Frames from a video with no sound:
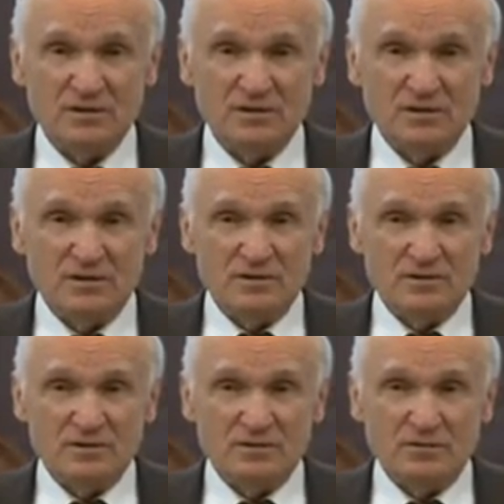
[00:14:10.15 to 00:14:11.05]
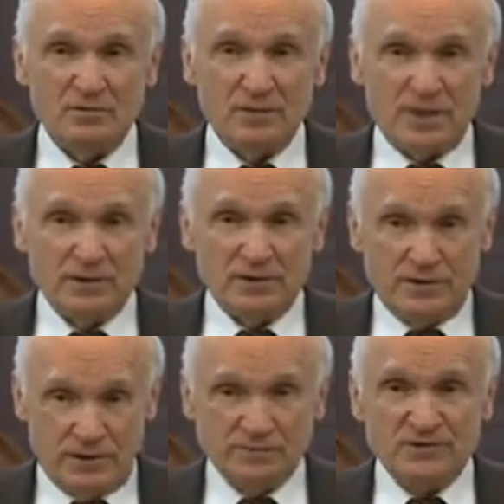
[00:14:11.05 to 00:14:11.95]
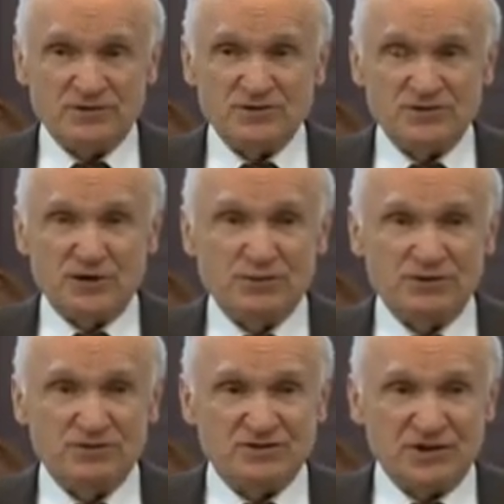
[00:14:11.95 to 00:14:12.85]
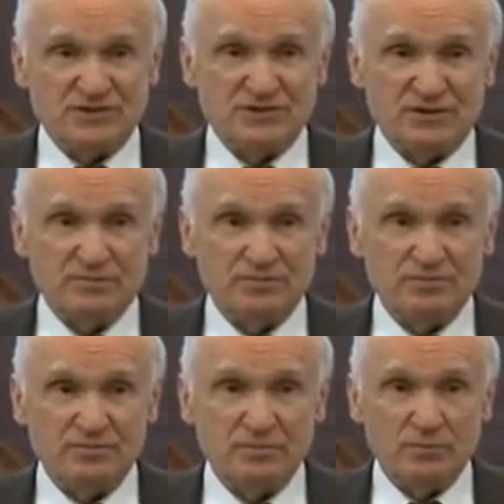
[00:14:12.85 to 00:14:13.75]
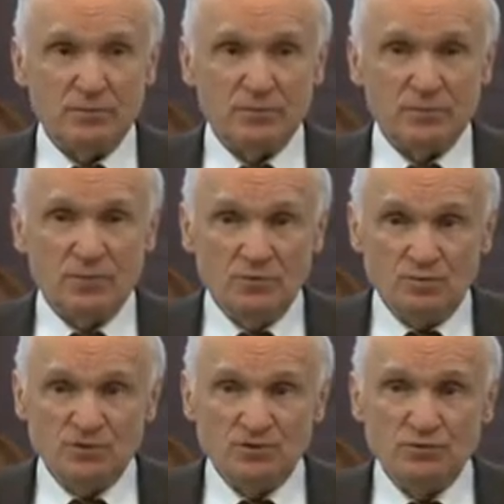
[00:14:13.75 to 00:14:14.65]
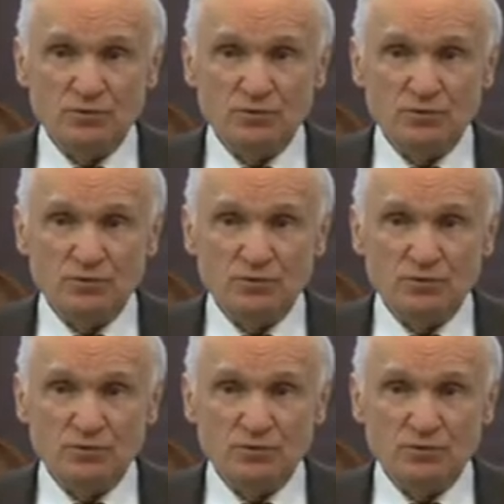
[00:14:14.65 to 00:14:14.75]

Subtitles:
So what's wrong? Do you remember Luther, who